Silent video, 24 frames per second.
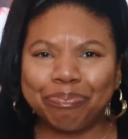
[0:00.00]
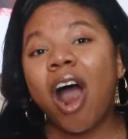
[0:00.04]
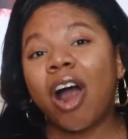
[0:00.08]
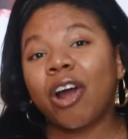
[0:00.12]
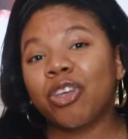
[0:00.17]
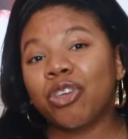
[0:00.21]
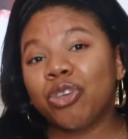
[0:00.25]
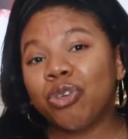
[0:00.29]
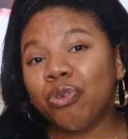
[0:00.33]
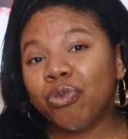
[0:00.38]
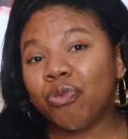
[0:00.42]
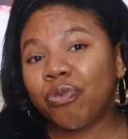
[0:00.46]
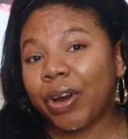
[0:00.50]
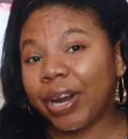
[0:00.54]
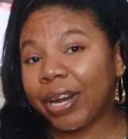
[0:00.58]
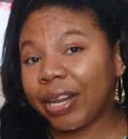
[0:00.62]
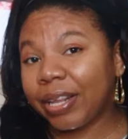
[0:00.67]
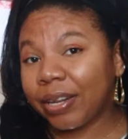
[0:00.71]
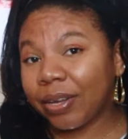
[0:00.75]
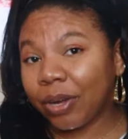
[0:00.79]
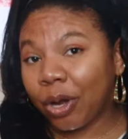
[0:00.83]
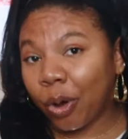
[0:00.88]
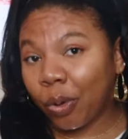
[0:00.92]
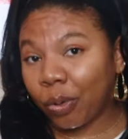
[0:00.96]
Are you
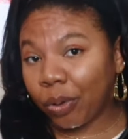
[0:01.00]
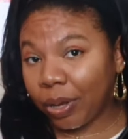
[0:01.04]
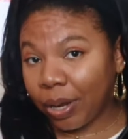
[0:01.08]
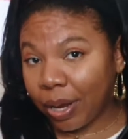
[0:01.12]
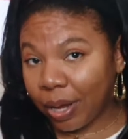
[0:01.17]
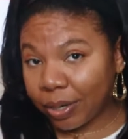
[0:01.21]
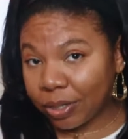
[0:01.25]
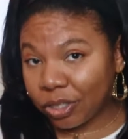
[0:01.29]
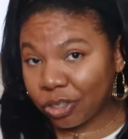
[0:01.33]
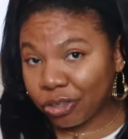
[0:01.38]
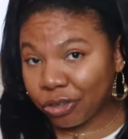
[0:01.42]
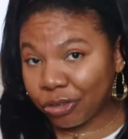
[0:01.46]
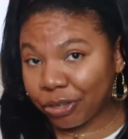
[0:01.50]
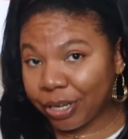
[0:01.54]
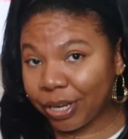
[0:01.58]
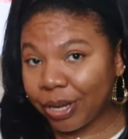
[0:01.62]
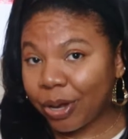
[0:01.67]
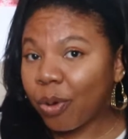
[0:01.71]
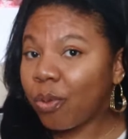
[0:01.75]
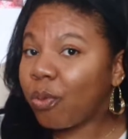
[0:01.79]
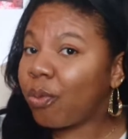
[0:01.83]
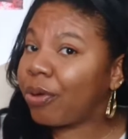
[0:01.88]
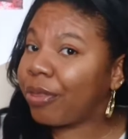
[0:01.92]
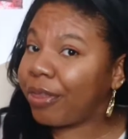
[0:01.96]
ready to go
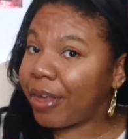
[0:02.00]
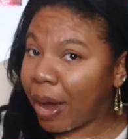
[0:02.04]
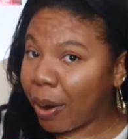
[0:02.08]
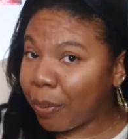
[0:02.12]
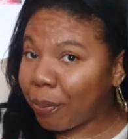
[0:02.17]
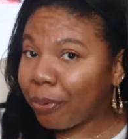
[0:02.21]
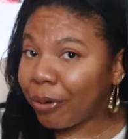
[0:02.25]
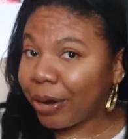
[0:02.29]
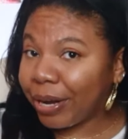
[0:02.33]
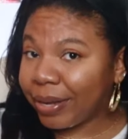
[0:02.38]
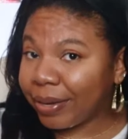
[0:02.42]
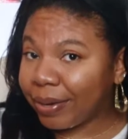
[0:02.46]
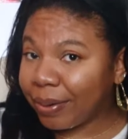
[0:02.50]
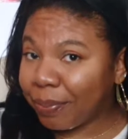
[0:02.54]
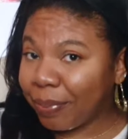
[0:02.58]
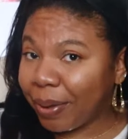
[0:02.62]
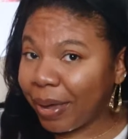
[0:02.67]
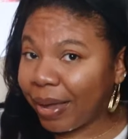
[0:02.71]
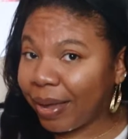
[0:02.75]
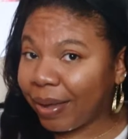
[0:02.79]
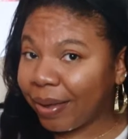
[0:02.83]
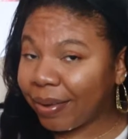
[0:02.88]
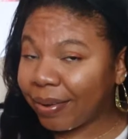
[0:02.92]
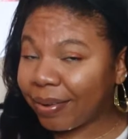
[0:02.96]
luxury without breaking the
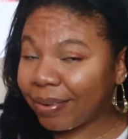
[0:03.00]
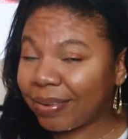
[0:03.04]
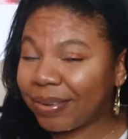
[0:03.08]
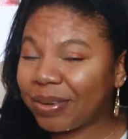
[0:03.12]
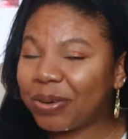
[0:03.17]
bank?